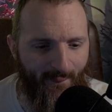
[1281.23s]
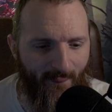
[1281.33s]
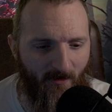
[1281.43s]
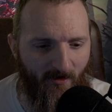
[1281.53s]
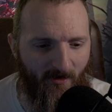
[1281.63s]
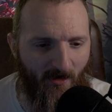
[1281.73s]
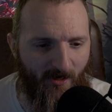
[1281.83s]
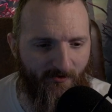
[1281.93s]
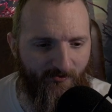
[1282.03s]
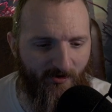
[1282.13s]
All right, I
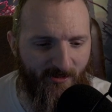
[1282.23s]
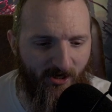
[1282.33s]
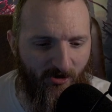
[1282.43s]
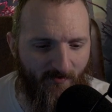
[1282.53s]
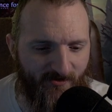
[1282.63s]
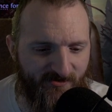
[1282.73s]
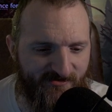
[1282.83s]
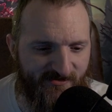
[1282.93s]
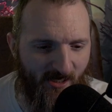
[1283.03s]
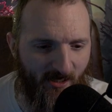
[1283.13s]
don't really care about this
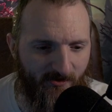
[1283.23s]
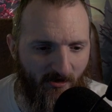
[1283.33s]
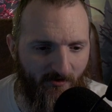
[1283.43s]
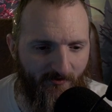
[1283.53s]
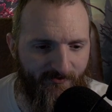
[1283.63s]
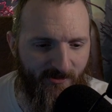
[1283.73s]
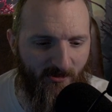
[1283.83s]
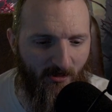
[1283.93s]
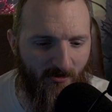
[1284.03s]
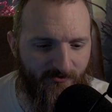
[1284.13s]
side of
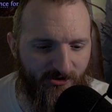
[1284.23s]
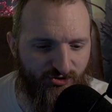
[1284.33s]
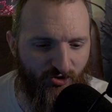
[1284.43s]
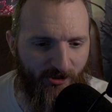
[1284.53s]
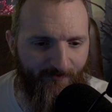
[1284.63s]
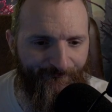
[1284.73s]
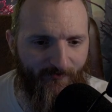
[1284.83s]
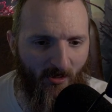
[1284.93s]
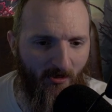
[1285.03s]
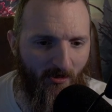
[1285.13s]
the tree.
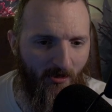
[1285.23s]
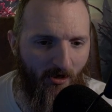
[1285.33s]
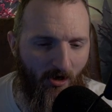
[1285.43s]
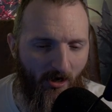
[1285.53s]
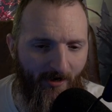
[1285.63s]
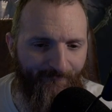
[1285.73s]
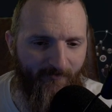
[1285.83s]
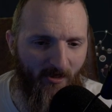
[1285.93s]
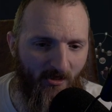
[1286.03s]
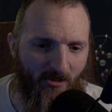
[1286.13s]
All right,
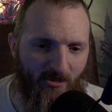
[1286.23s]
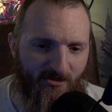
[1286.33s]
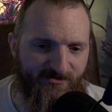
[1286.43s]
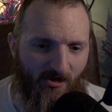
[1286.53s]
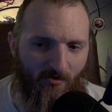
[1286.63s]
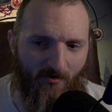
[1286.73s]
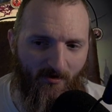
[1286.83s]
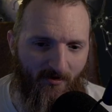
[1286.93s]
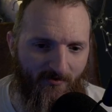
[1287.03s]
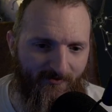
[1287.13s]
so
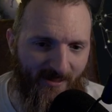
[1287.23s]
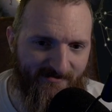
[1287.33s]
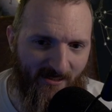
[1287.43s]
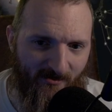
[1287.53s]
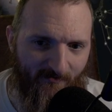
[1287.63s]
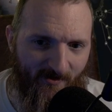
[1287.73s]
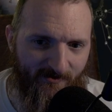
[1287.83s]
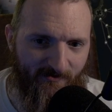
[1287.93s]
that's kind of been